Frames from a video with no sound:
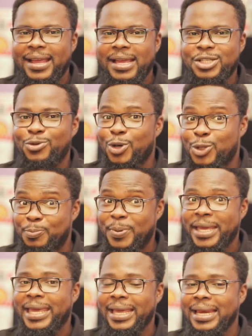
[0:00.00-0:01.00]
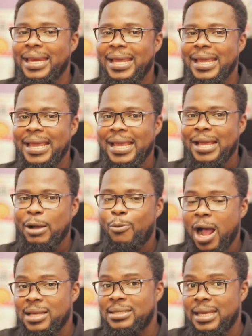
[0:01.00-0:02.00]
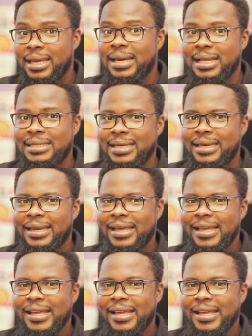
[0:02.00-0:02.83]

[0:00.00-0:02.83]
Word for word: and she was speaking while saying the thing.